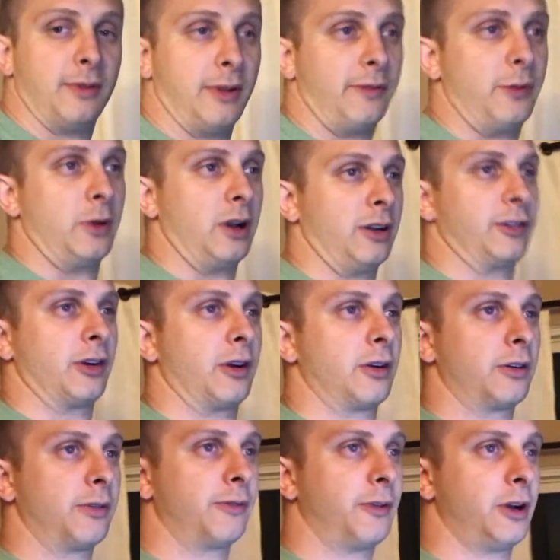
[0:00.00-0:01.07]
if you guys
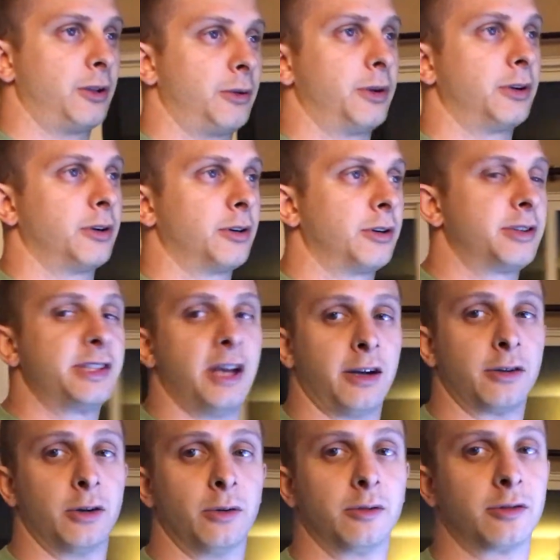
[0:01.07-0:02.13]
aren't following her,
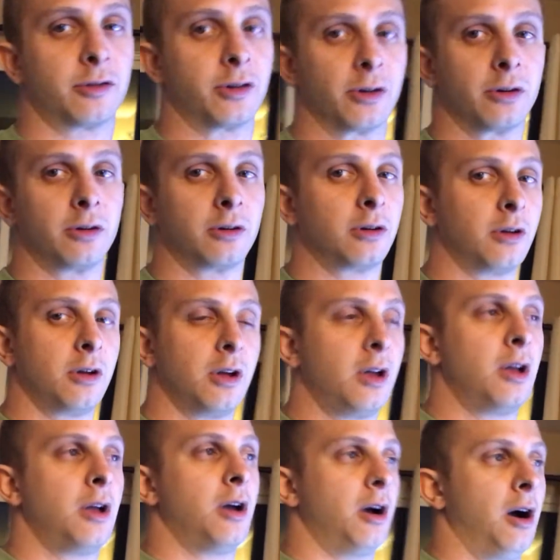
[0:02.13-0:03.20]
Techno's girl
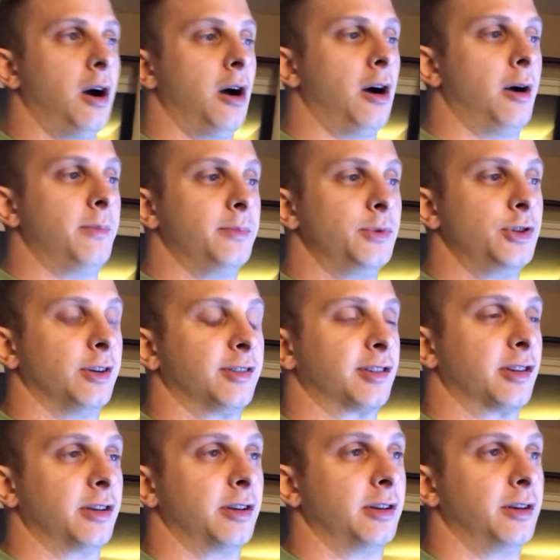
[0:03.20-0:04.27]

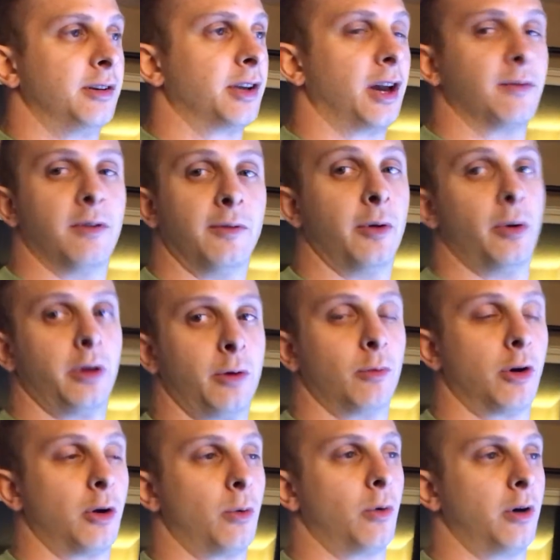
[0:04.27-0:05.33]
just did kind of a voting
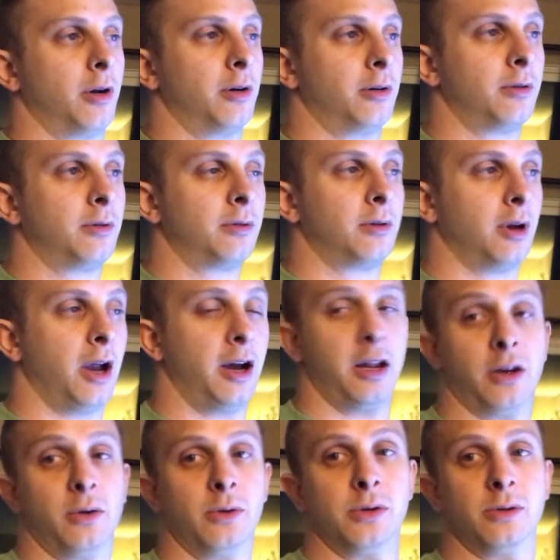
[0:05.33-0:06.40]
101. Any
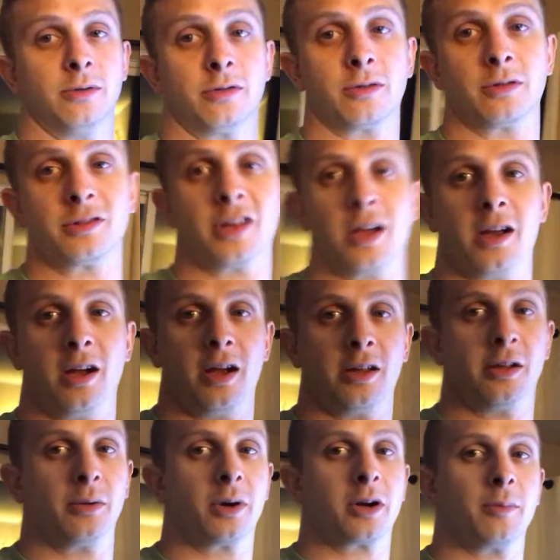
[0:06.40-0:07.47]
new users, I
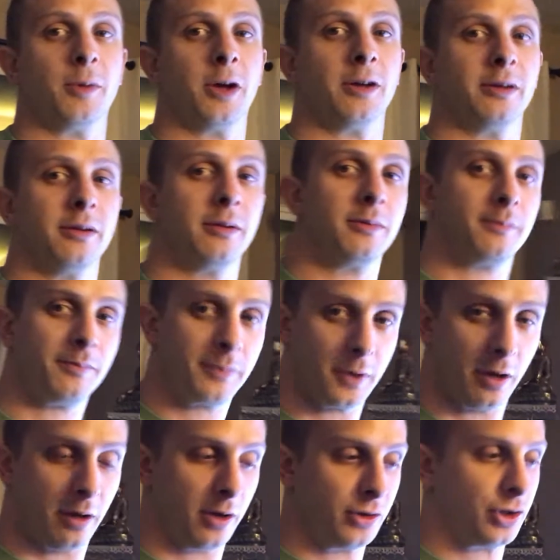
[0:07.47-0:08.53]
highly recommend
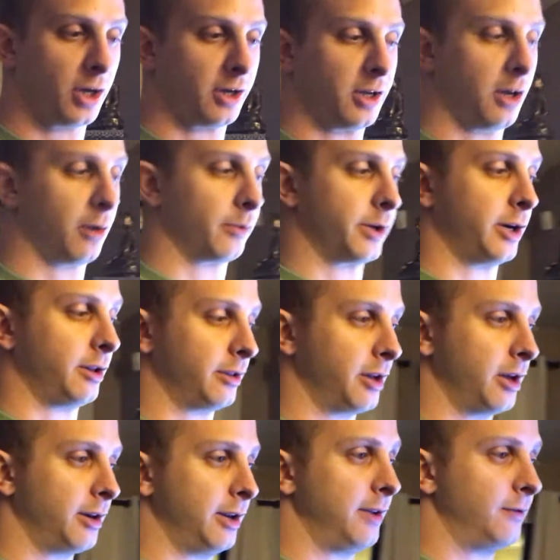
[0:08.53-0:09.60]
checking out, reading
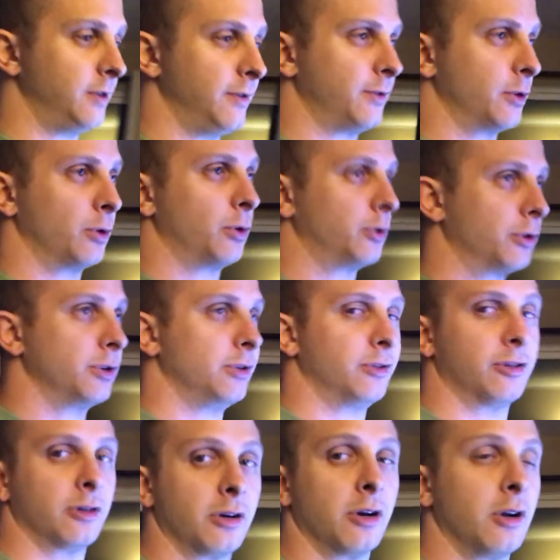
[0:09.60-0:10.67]
that, even if you're an older
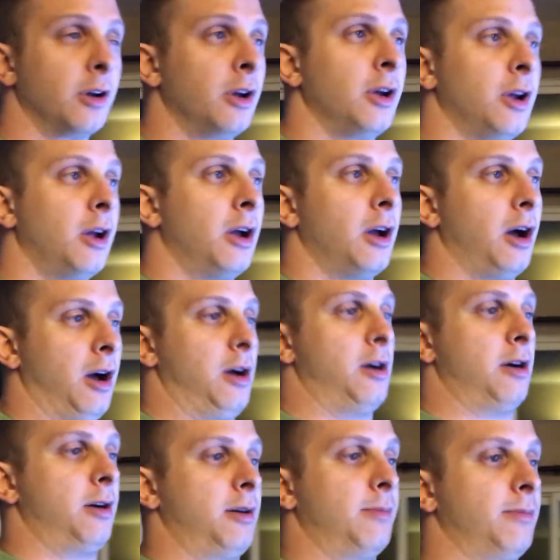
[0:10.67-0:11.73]
user.
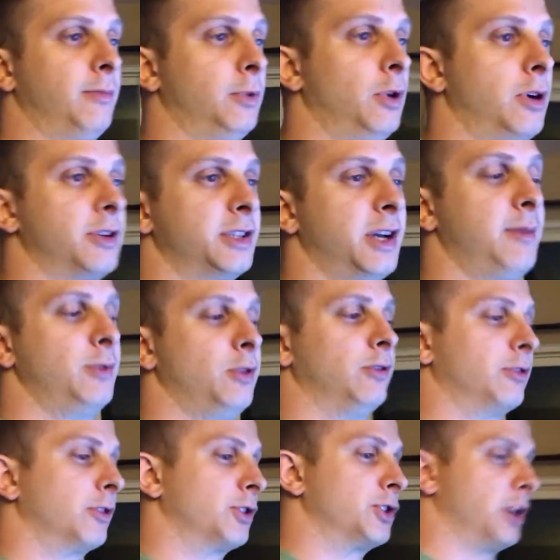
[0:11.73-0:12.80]
Long-time
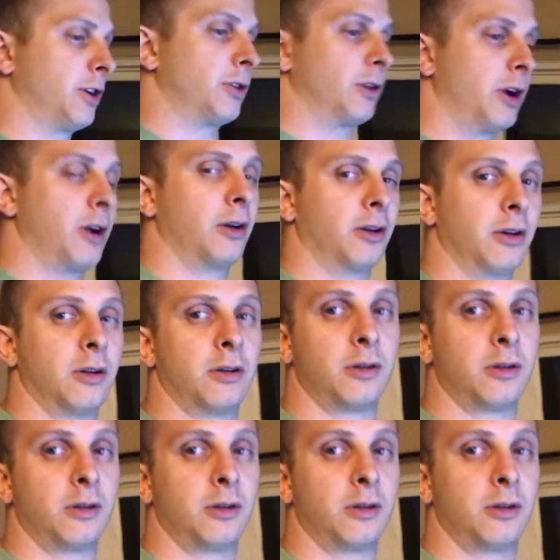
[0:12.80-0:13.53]
user, check her out,